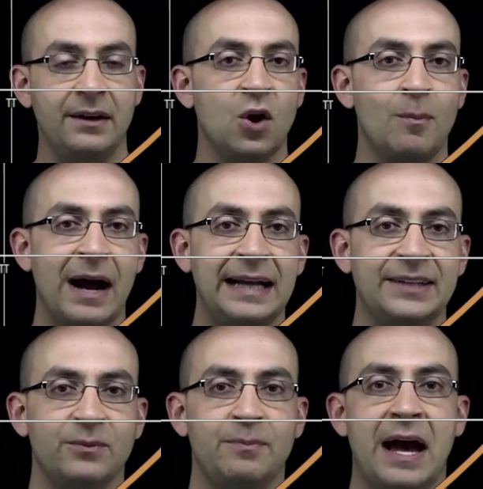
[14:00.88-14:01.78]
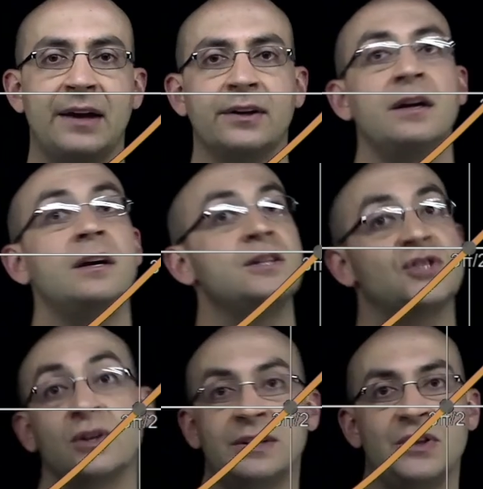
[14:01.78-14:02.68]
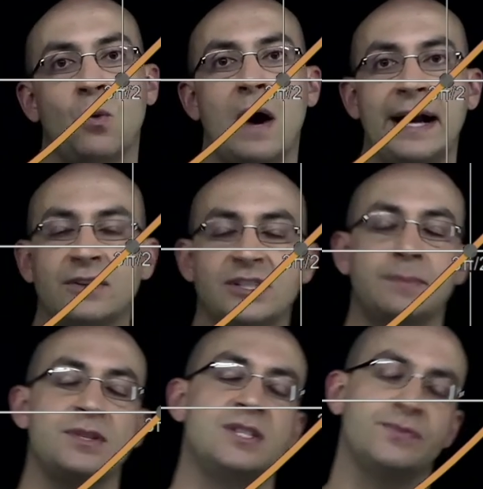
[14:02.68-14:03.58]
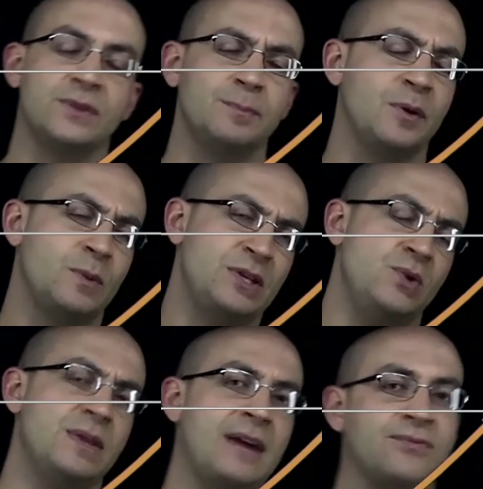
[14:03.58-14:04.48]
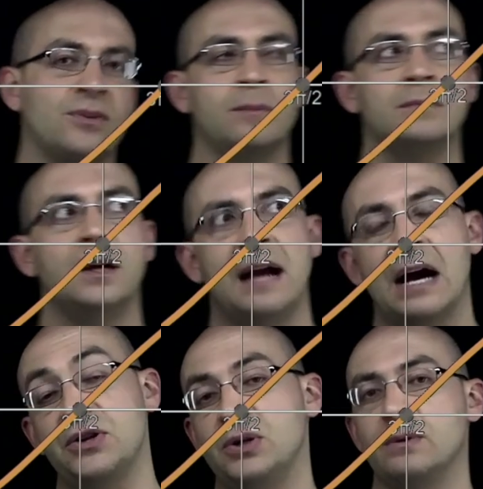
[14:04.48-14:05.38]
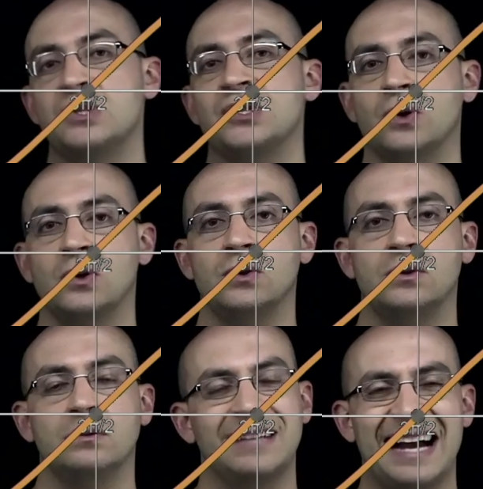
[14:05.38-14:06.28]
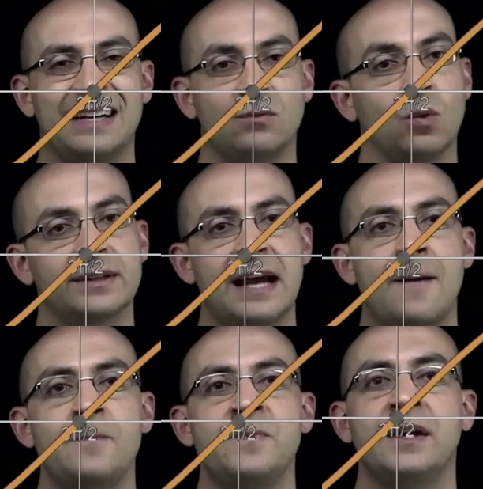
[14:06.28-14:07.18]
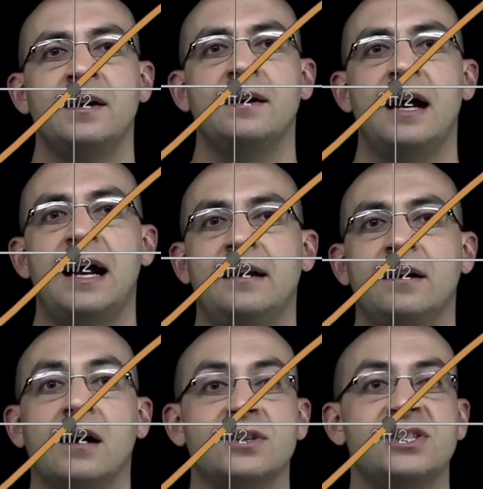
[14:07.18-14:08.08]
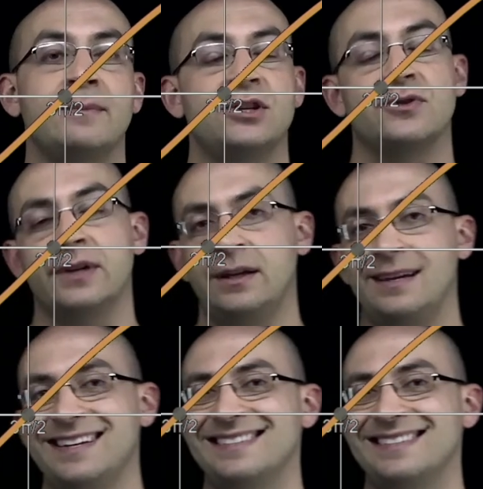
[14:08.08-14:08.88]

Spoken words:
go by a different pattern. Certainly the y-intercept is different, but we knew that from how the unit circle kind of worked out. And our symmetry is